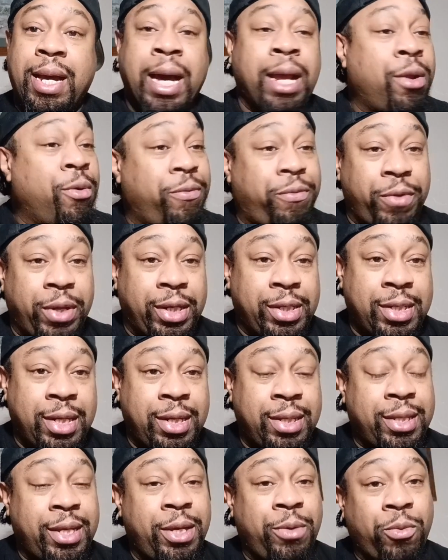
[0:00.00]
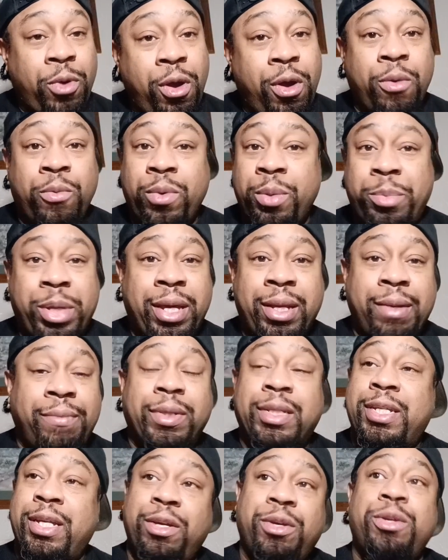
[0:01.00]
I don't feel there's anything wrong with being
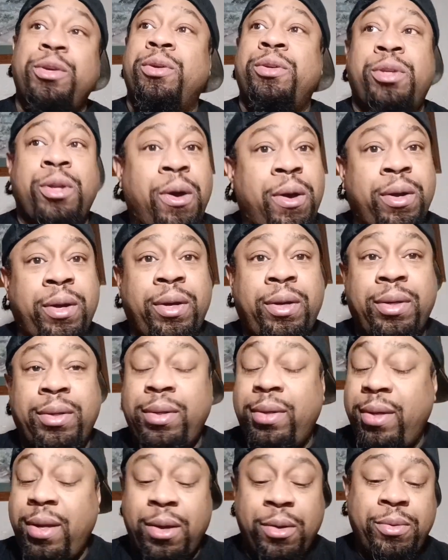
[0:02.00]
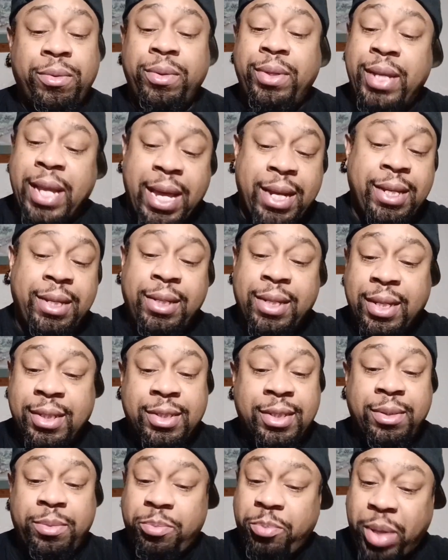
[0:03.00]
able to tell your daughter, no, daddy
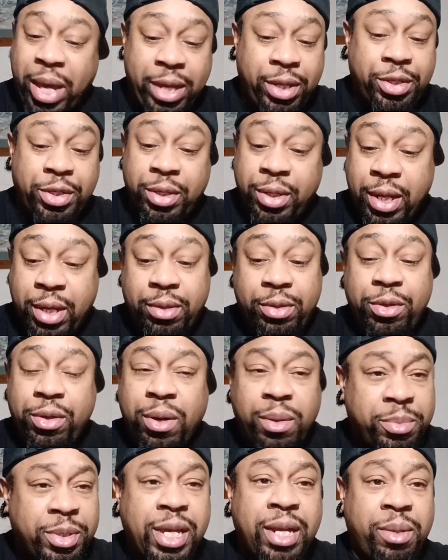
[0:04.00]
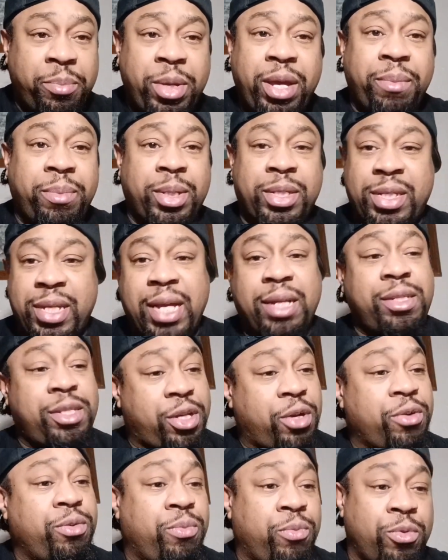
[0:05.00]
doesn't paint your nails. You know what I'm saying? To be able to set
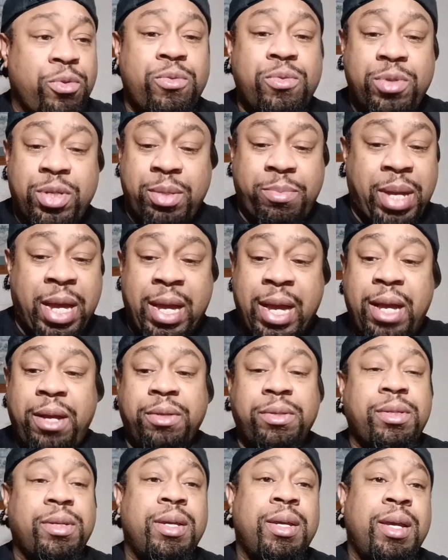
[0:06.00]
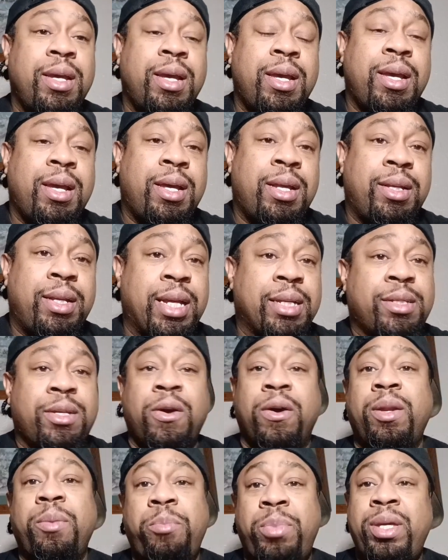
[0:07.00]
certain rules in my house that's
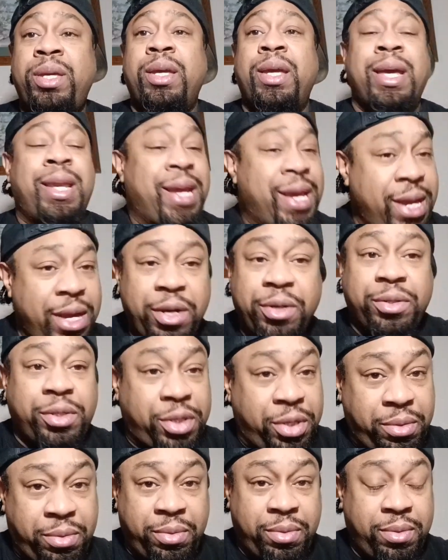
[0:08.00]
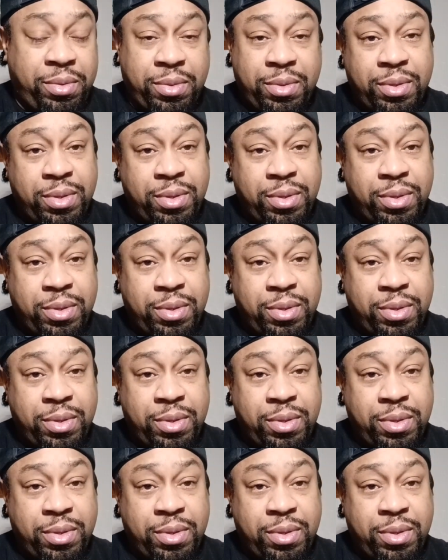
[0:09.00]
going to be adhered to.